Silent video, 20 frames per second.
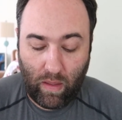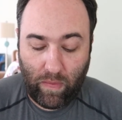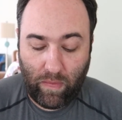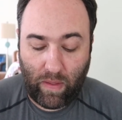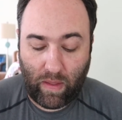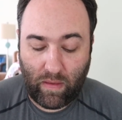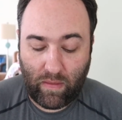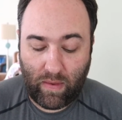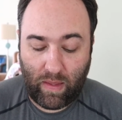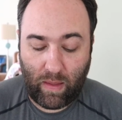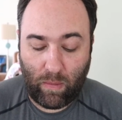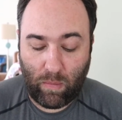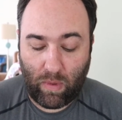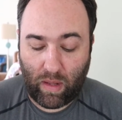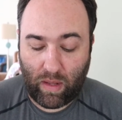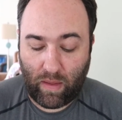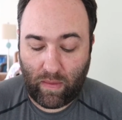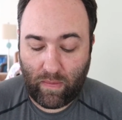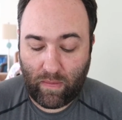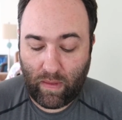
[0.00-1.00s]
Then
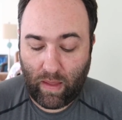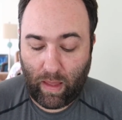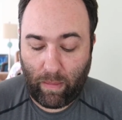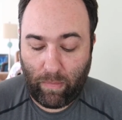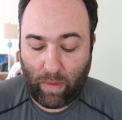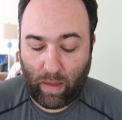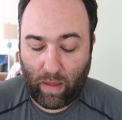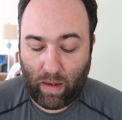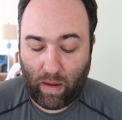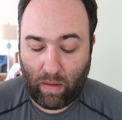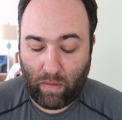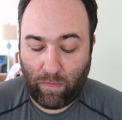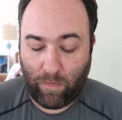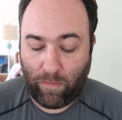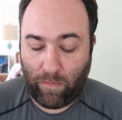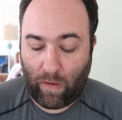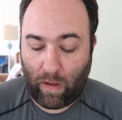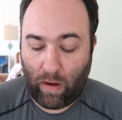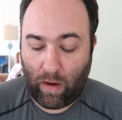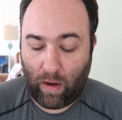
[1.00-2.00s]
Tiamat is climbing
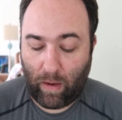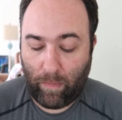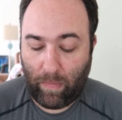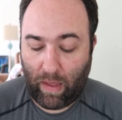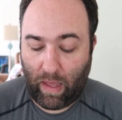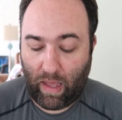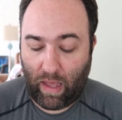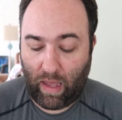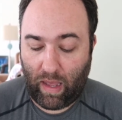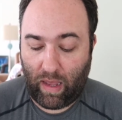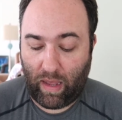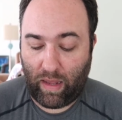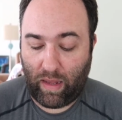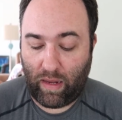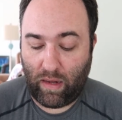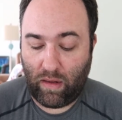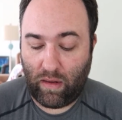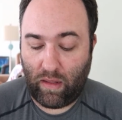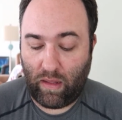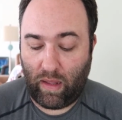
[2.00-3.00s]
far
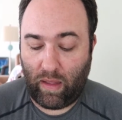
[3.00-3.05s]
behind,